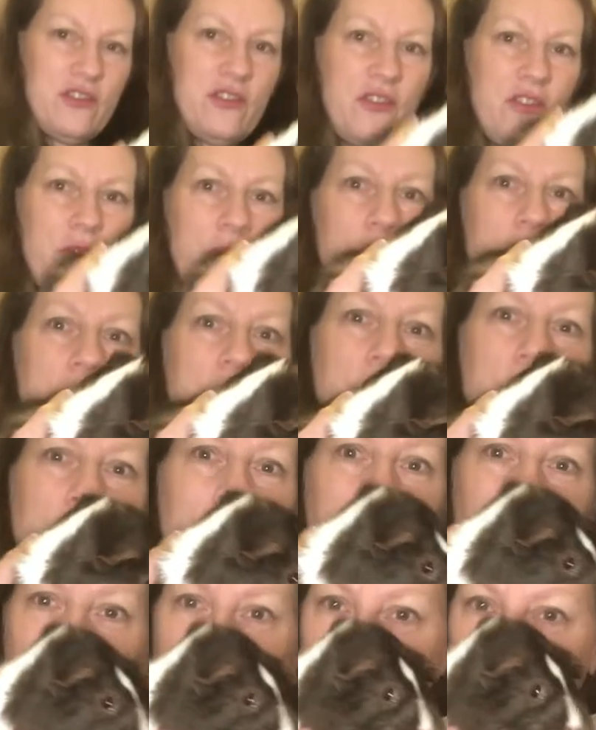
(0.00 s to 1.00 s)
She doesn't know what's
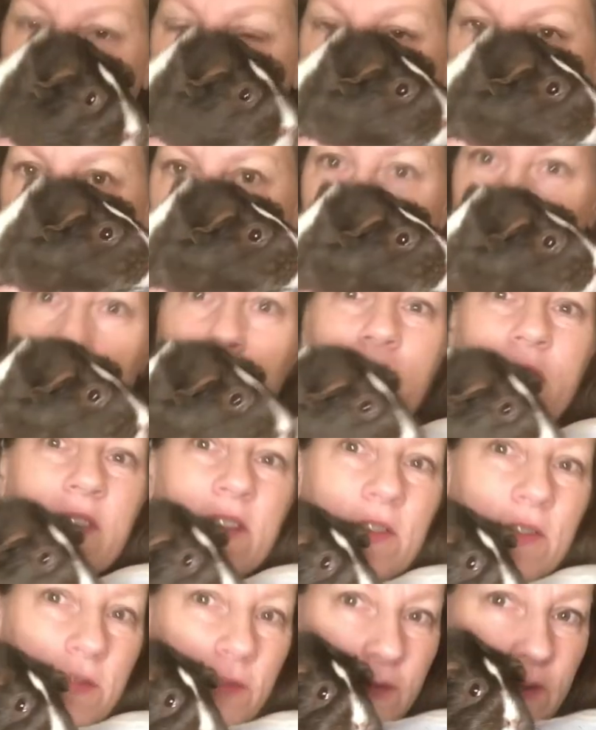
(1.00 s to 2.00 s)
going on. But
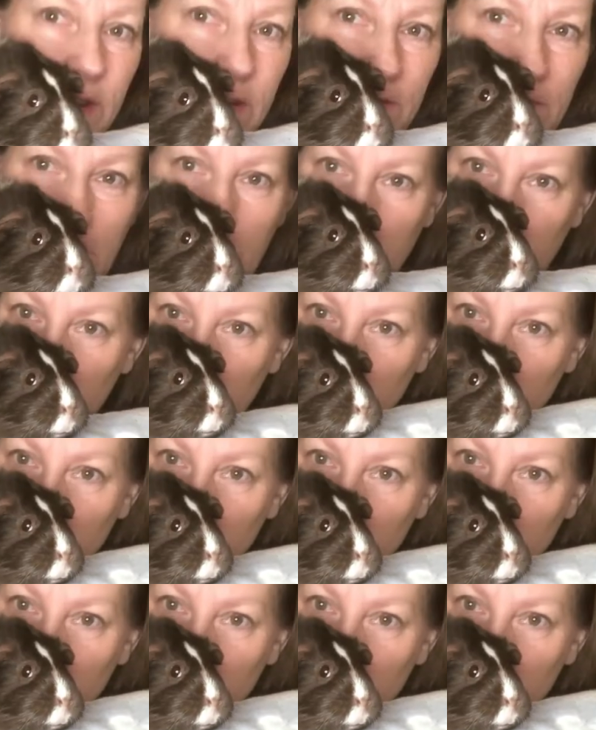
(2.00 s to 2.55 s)
there's Fifi.